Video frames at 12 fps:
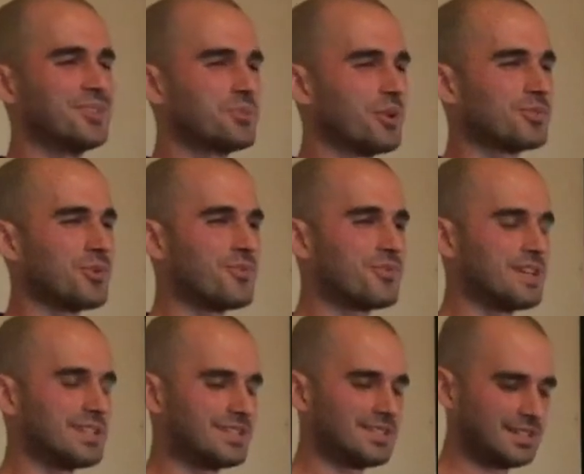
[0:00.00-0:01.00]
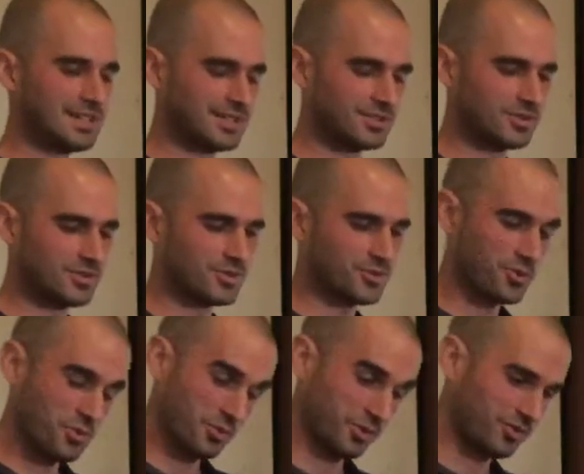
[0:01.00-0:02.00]
it was so funny.
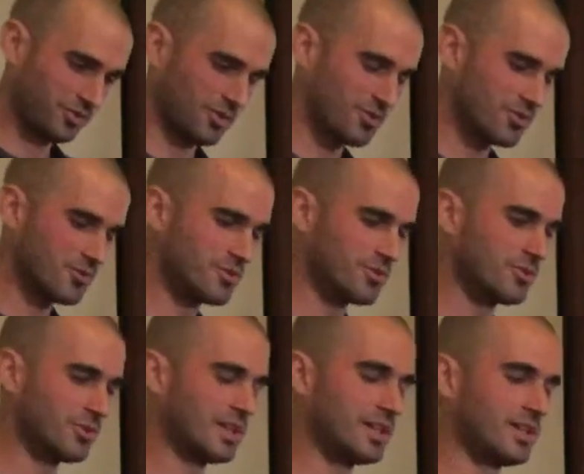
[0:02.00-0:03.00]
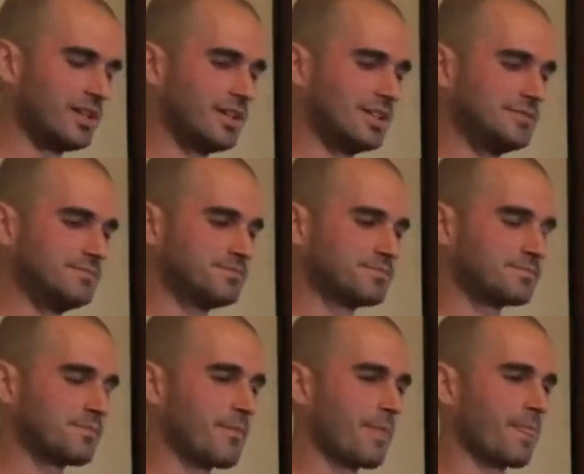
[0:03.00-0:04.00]
Shoko was so uh,
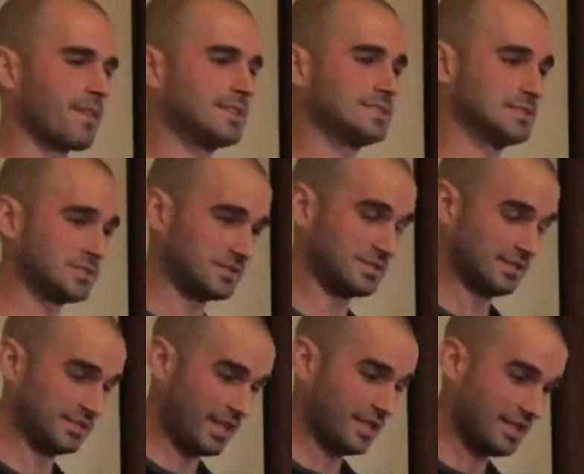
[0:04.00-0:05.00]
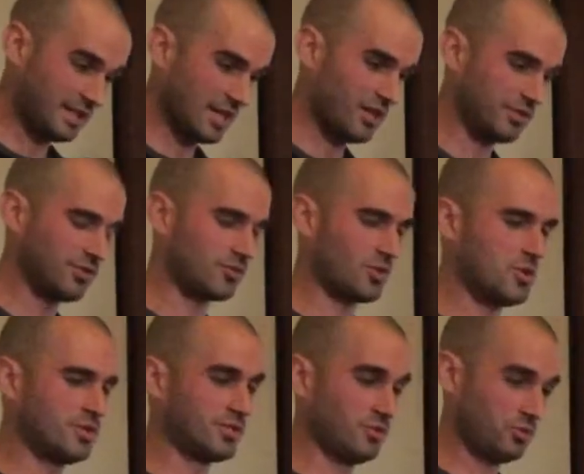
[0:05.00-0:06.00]
taking care of the
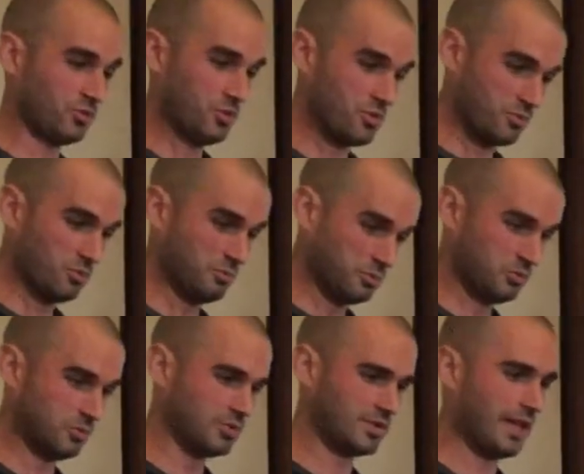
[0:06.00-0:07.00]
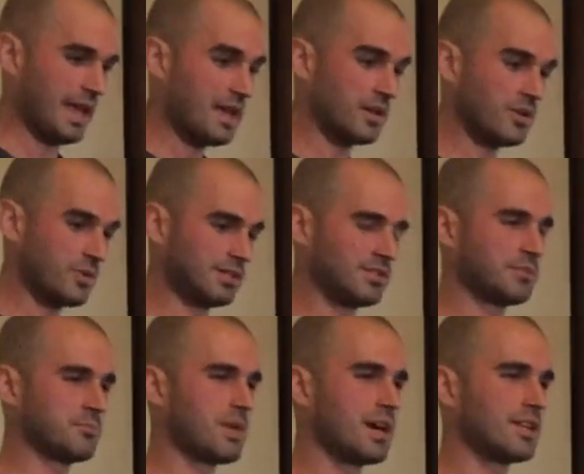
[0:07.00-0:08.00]
stones and so angry when
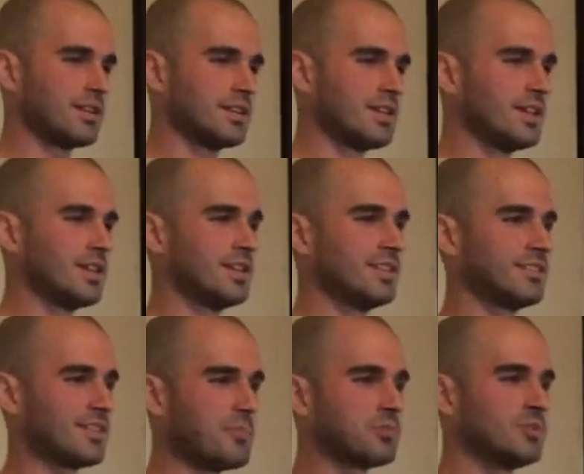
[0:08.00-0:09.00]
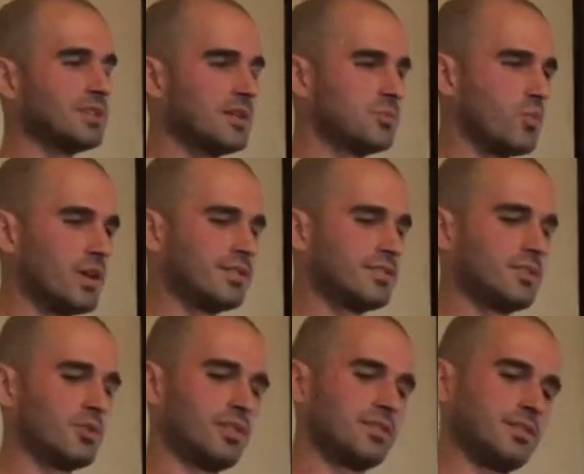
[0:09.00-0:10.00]
somebody stepped on them. Once
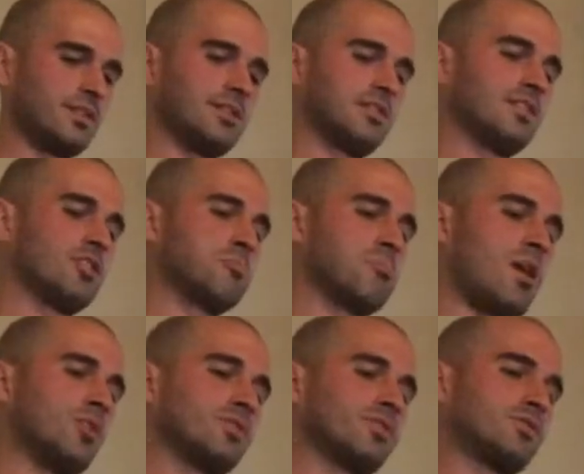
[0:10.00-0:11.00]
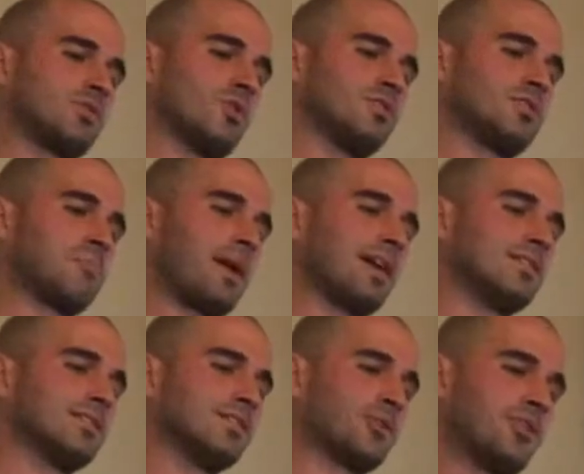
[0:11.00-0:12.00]
there was a little mound of stones he
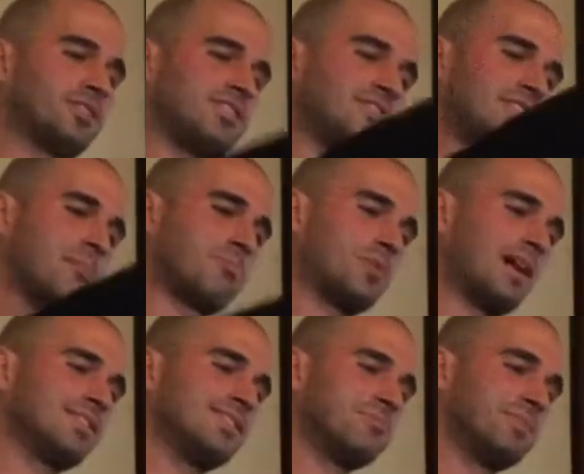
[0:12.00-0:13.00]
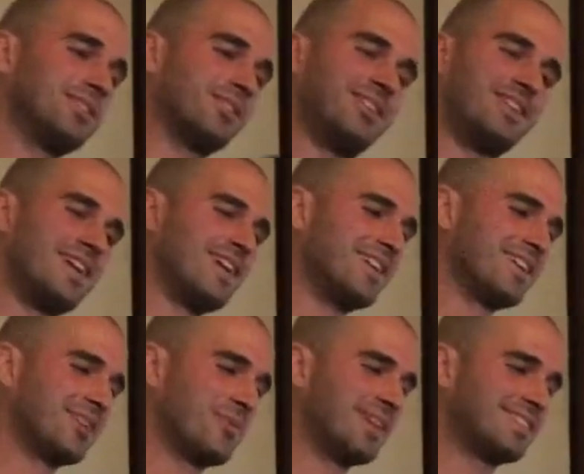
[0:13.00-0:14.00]
made, and there was a step right in the middle.
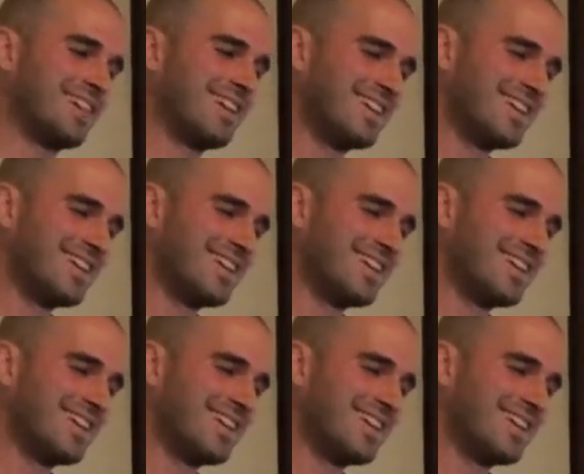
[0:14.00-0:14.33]
he went,